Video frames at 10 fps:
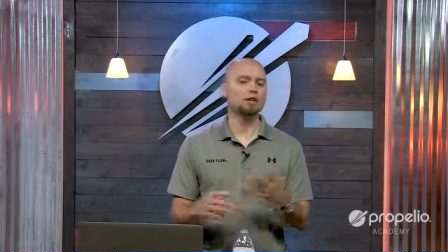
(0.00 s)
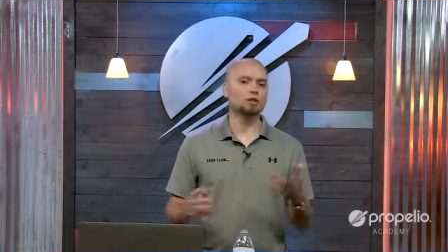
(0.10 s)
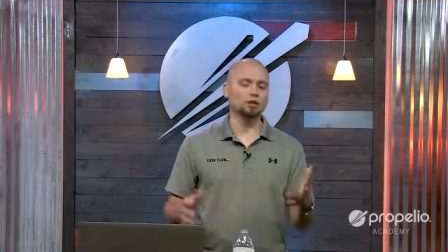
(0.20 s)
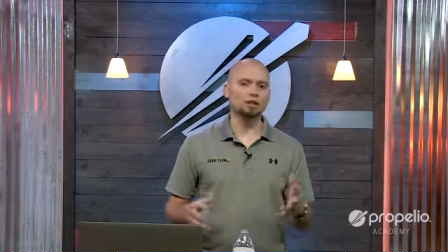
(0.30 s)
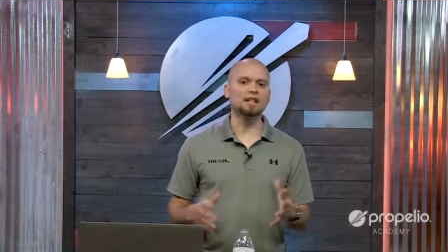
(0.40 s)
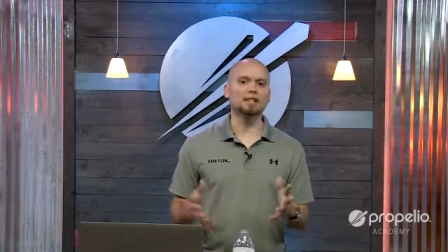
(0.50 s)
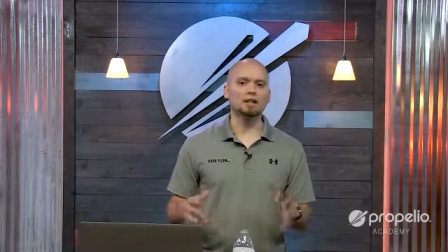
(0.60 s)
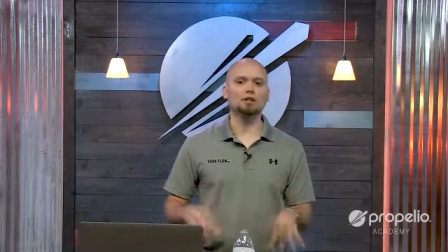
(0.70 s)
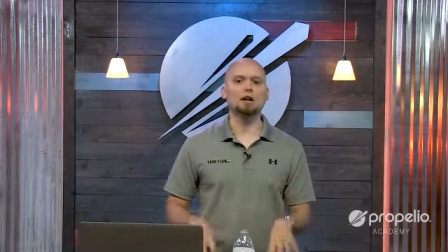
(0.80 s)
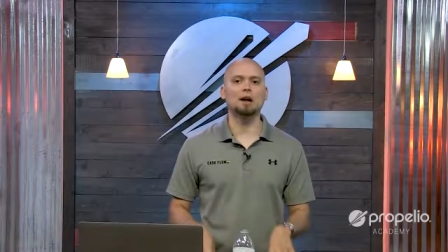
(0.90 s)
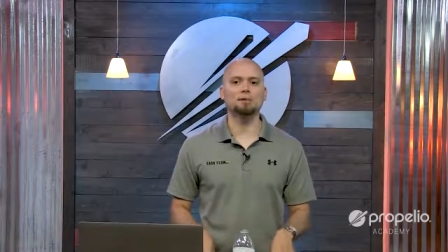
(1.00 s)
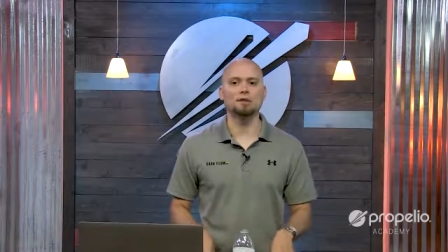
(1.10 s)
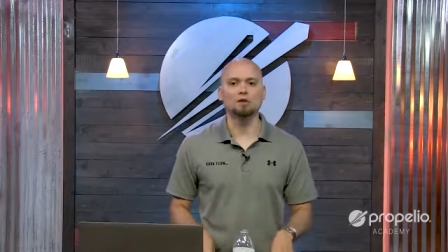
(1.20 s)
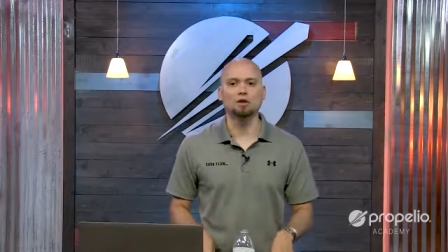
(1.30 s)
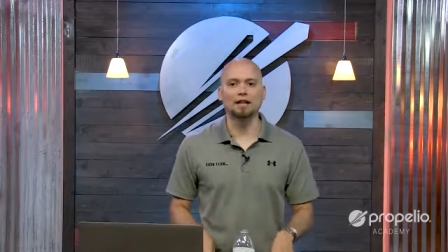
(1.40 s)
So there is another
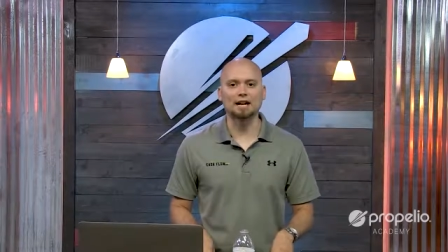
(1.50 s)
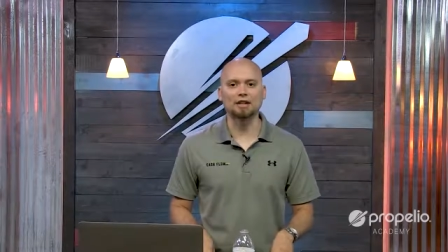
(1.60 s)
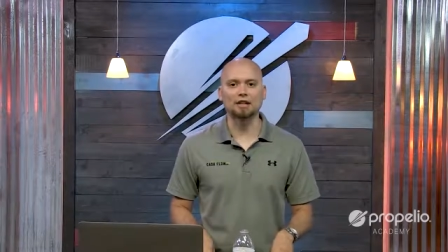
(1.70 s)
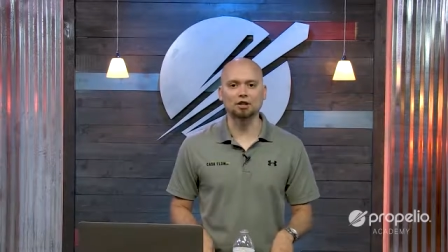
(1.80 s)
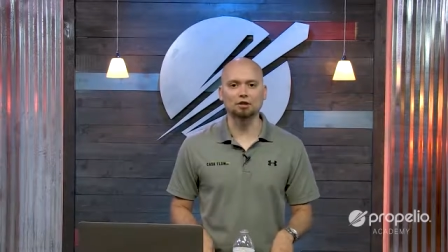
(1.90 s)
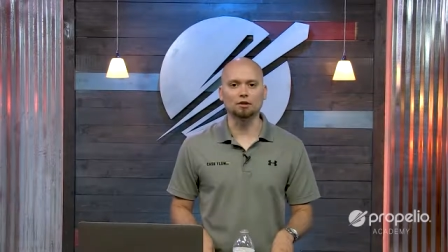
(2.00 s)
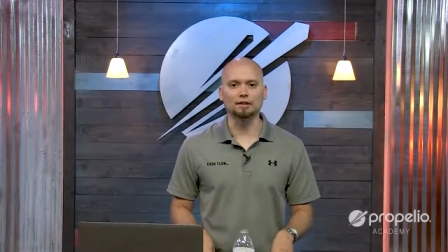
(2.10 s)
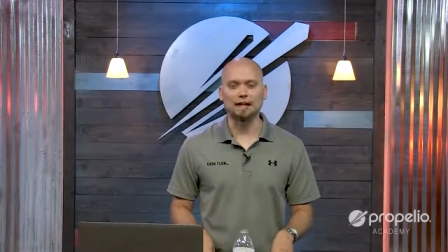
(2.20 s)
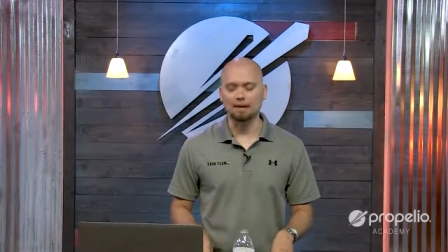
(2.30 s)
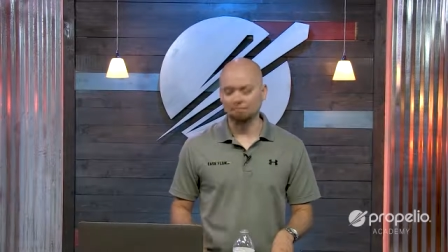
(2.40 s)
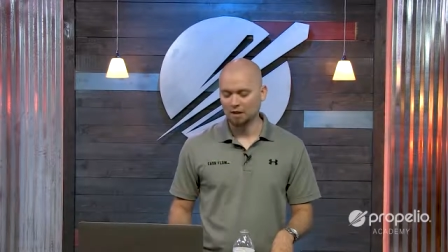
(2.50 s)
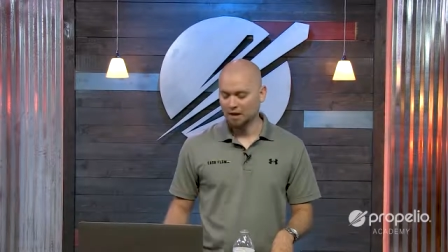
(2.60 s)
option of going out there and doing that.